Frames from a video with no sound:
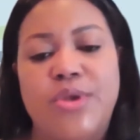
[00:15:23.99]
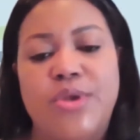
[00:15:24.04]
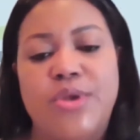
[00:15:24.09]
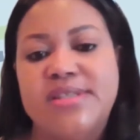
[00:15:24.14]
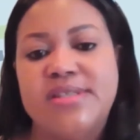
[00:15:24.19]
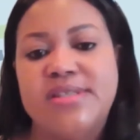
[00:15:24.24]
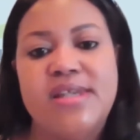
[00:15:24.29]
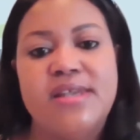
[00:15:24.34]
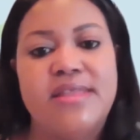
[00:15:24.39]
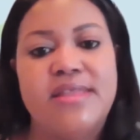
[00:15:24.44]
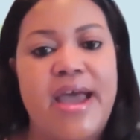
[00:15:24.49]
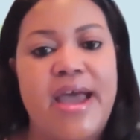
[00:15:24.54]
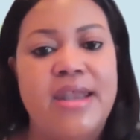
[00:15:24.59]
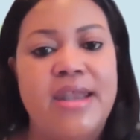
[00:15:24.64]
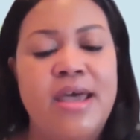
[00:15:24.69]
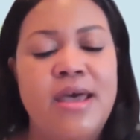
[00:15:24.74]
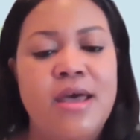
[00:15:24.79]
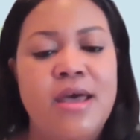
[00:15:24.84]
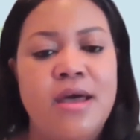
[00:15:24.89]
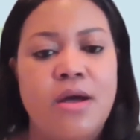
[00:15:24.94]
We see that
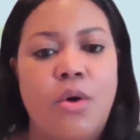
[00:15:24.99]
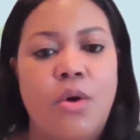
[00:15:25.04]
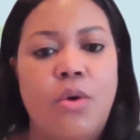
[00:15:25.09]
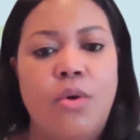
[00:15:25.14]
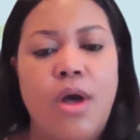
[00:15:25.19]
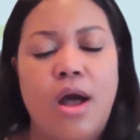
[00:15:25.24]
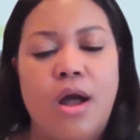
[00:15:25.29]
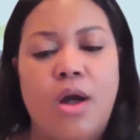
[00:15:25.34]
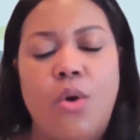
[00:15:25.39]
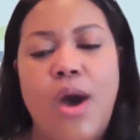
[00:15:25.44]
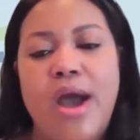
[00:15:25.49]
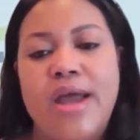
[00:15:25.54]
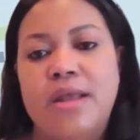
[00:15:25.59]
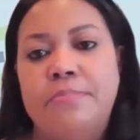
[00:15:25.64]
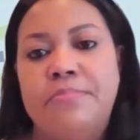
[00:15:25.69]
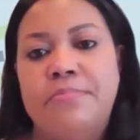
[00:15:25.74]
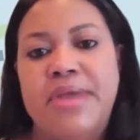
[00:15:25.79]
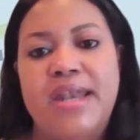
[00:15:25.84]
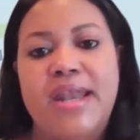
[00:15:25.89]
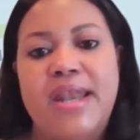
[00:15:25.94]
quite a
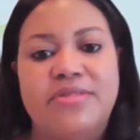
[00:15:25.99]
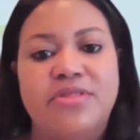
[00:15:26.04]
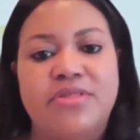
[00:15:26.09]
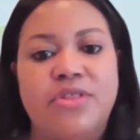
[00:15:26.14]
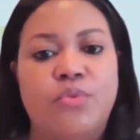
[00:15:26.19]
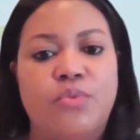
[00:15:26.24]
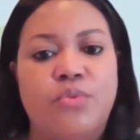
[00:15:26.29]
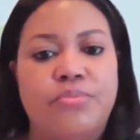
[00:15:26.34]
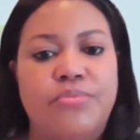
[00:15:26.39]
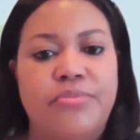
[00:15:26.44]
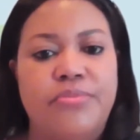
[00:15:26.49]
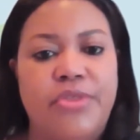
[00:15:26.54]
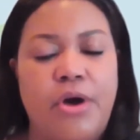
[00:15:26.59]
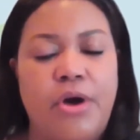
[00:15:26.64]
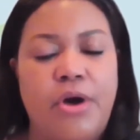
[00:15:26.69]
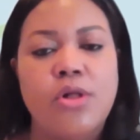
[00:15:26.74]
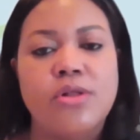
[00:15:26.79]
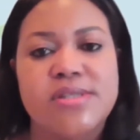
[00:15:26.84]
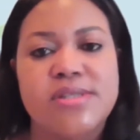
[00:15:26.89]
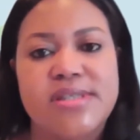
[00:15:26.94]
bit at the
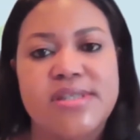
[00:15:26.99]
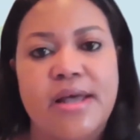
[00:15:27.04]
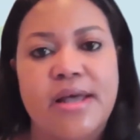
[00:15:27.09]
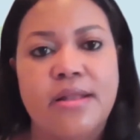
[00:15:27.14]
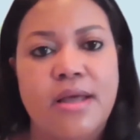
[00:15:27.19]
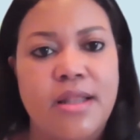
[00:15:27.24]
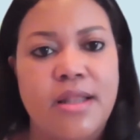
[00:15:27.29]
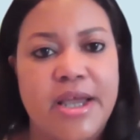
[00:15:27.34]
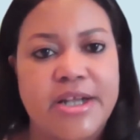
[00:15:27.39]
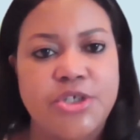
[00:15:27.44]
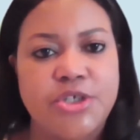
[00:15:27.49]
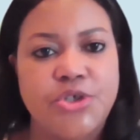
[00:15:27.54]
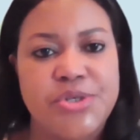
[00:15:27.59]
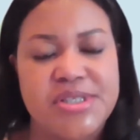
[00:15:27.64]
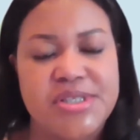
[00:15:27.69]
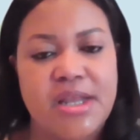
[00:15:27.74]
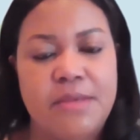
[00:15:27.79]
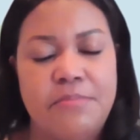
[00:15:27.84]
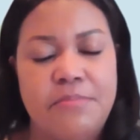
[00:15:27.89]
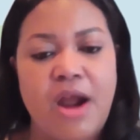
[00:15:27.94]
wholesale
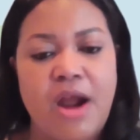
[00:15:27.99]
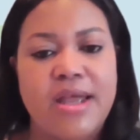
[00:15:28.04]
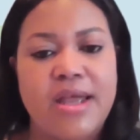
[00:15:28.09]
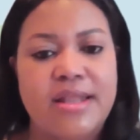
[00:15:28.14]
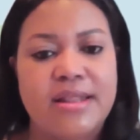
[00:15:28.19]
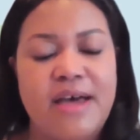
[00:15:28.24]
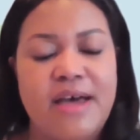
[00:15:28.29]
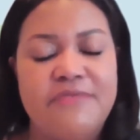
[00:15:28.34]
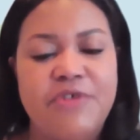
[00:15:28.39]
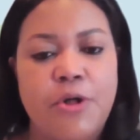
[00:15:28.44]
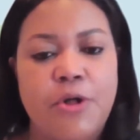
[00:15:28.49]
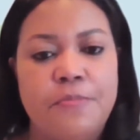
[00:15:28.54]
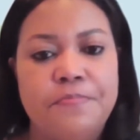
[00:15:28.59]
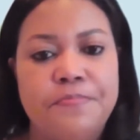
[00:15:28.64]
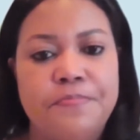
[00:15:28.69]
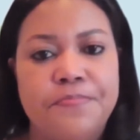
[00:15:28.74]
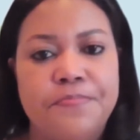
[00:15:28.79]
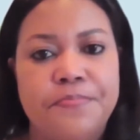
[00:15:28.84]
electricity market level.